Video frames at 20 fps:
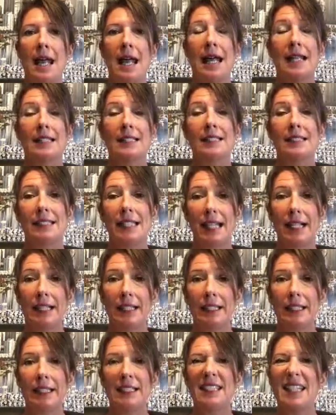And
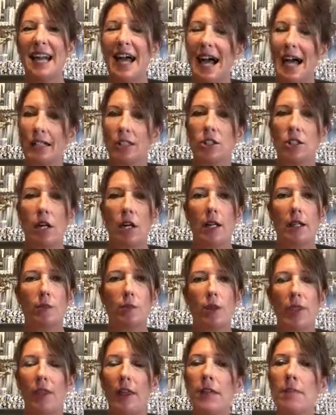secondly, to act on it
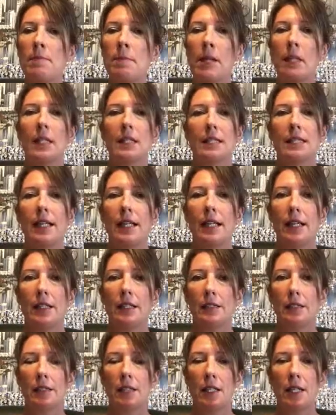within
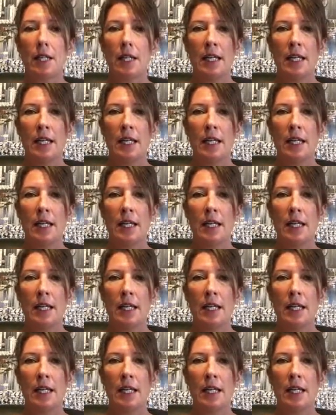milliseconds.